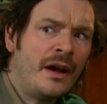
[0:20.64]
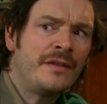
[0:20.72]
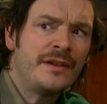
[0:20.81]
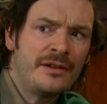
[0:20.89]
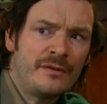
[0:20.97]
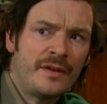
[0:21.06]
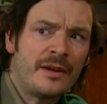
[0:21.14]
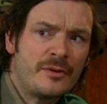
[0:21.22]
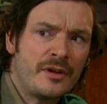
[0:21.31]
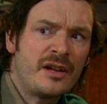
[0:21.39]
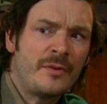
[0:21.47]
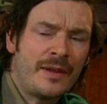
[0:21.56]
I think you'll find he
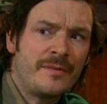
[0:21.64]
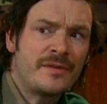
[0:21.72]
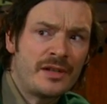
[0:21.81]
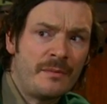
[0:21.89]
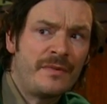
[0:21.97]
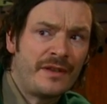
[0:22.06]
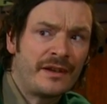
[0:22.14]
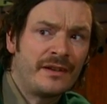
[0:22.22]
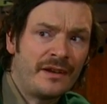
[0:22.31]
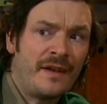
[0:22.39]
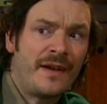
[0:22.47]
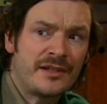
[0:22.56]
was running away from
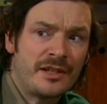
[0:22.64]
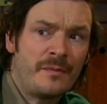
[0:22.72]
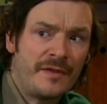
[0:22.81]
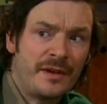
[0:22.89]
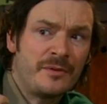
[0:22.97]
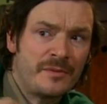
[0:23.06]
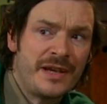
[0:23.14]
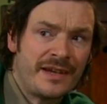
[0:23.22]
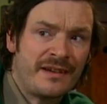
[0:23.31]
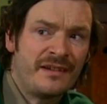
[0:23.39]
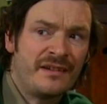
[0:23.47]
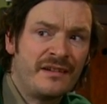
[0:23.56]
something, and that something was
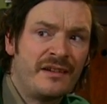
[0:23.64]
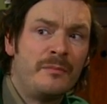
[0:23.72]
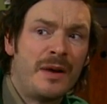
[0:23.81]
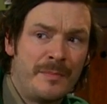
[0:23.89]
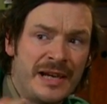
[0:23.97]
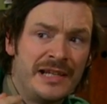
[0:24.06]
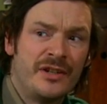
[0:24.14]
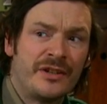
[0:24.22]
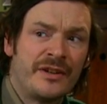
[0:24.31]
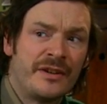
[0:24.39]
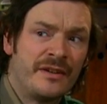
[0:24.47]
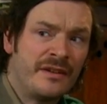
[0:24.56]
me, and my mean
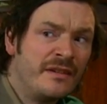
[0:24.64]
look.